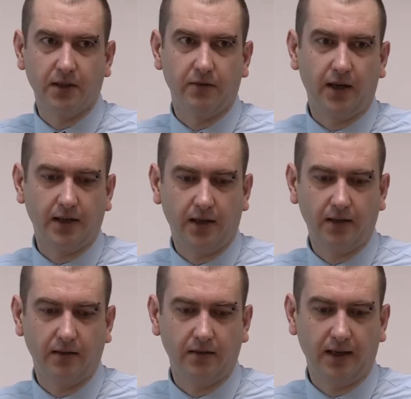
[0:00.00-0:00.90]
to the ride
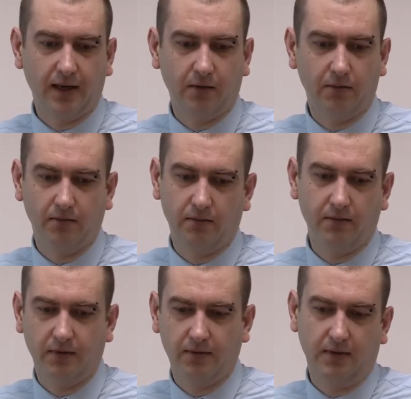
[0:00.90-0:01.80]
height. Now,
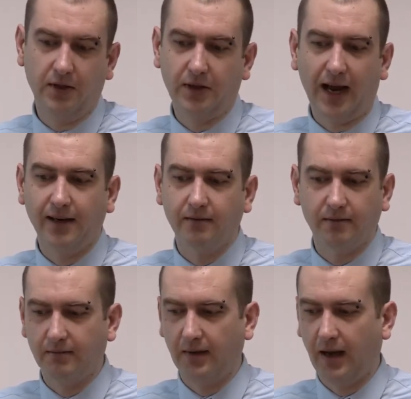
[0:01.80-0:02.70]
you
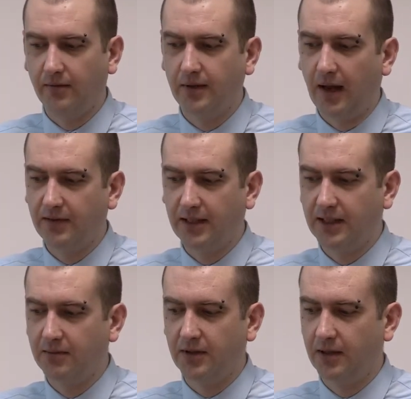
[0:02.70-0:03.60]
can have
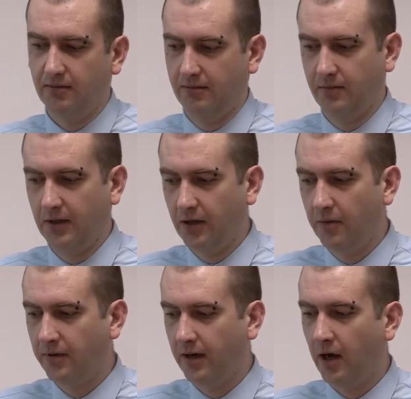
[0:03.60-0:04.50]
systems that will
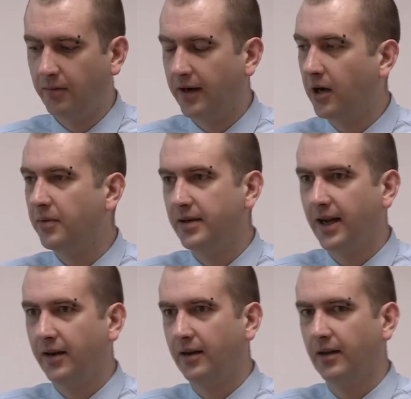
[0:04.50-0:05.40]
operate up and
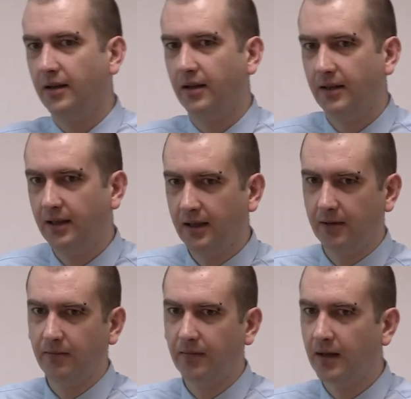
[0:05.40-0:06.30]
down at
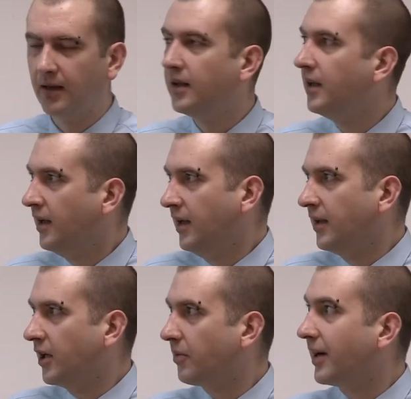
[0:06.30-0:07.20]
the
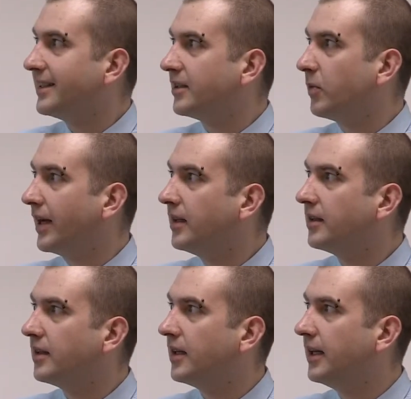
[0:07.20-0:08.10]
operator's
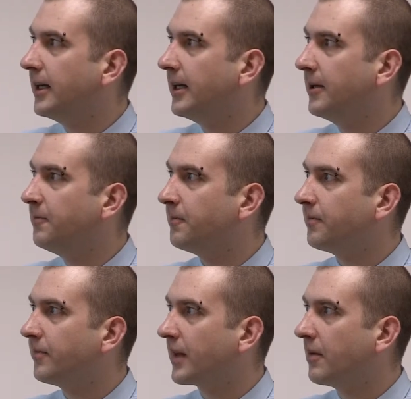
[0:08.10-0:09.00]
will,
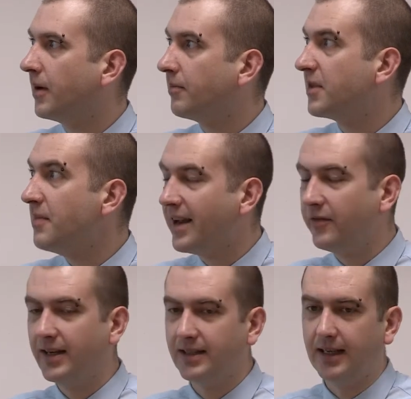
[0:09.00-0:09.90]
but the main
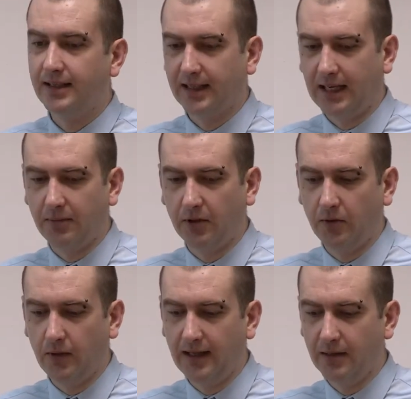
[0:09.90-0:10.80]
reason is to keep
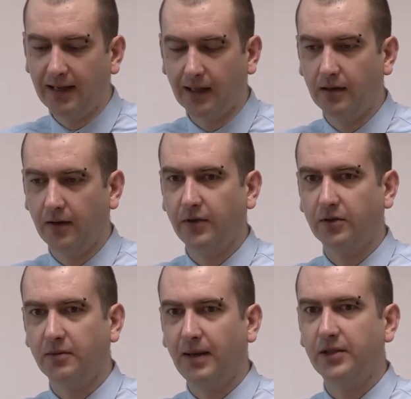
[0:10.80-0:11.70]
you in the middle of your
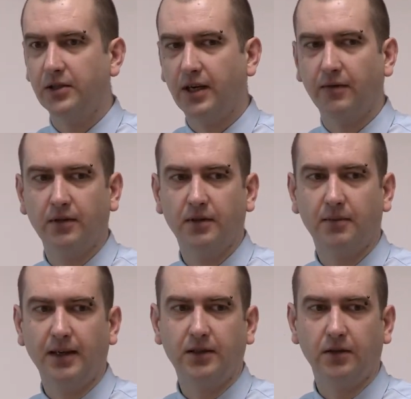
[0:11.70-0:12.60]
suspension travel,
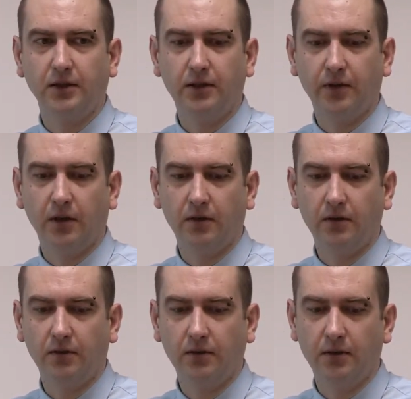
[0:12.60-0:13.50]
to make sure that you've got
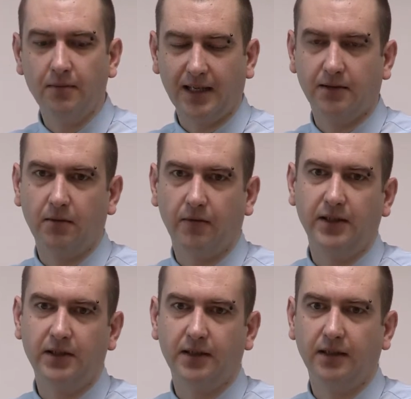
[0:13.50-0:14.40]
the maximum
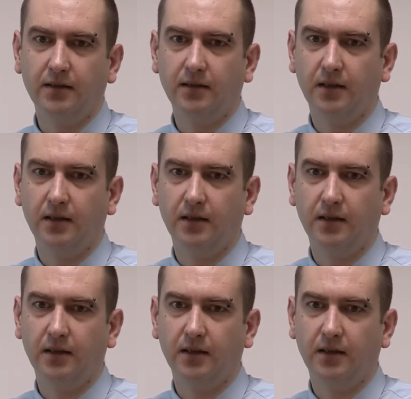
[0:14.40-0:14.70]
efficiency